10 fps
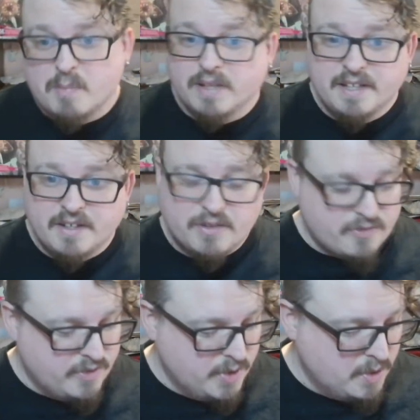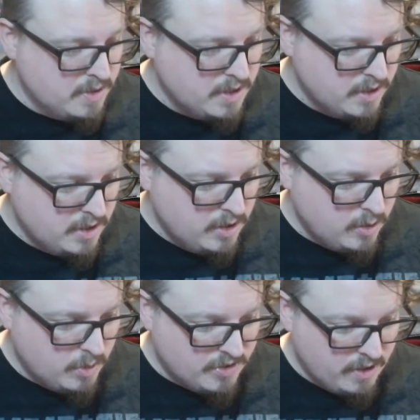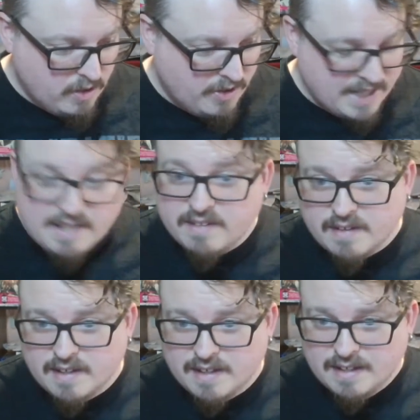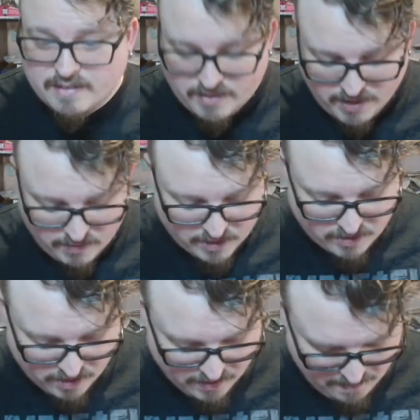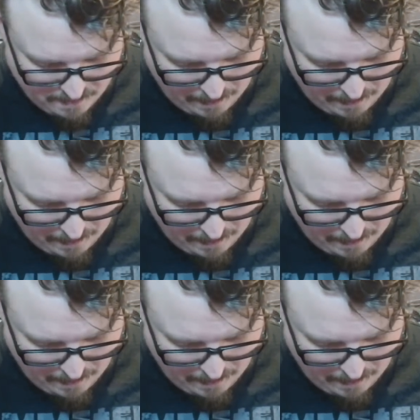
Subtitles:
played it through was a lot easier than the original.